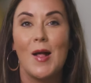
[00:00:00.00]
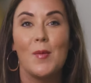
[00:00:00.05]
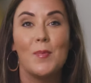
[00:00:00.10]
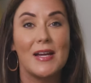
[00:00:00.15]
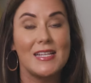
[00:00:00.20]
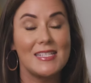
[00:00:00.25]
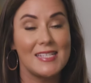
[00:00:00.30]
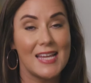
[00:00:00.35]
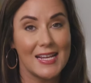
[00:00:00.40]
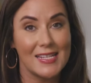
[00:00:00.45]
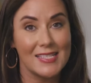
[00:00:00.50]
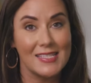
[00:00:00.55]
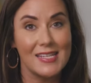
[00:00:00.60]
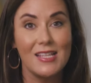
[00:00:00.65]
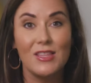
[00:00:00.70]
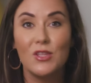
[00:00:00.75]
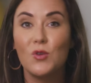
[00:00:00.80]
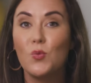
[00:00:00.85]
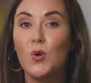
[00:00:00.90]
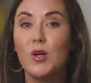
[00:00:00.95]
by
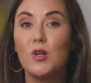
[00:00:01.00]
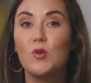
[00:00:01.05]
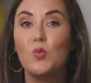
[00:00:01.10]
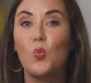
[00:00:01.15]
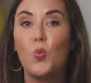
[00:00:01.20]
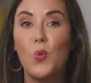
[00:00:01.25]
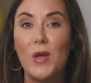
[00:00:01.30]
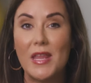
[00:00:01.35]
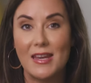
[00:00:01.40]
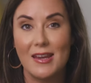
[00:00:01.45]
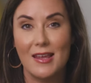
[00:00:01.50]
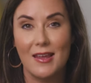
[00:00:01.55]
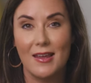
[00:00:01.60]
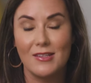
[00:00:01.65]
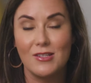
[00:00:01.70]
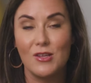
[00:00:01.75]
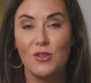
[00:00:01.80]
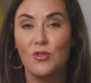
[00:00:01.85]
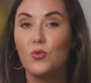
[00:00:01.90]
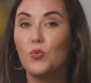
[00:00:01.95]
texting the word Whitney
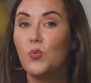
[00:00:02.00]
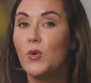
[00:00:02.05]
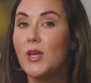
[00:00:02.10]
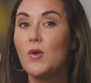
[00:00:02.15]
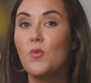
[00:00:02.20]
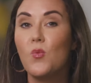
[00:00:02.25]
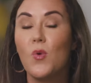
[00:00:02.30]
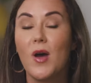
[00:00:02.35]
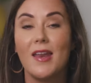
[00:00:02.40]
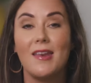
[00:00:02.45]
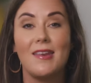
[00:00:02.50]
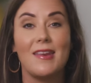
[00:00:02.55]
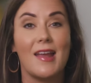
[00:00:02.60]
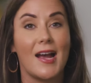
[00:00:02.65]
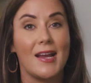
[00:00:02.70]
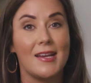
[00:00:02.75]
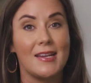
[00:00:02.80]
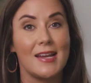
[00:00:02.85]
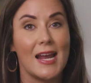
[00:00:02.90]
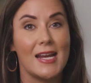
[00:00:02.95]
to
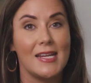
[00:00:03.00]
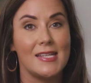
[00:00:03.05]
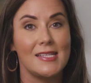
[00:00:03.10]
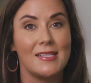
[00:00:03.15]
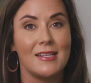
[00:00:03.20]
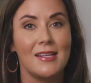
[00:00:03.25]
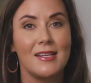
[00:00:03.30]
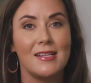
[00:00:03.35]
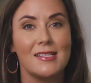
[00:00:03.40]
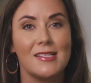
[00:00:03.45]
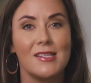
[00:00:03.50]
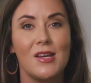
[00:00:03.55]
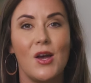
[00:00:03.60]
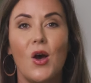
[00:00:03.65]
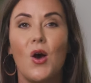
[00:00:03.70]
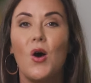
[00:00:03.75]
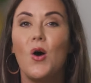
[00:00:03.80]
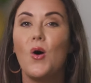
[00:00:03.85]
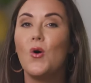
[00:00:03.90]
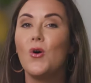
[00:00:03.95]
31996
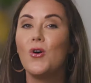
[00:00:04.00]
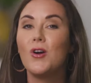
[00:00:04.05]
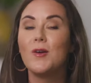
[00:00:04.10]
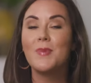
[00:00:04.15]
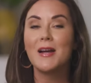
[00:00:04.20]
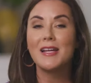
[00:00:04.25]
or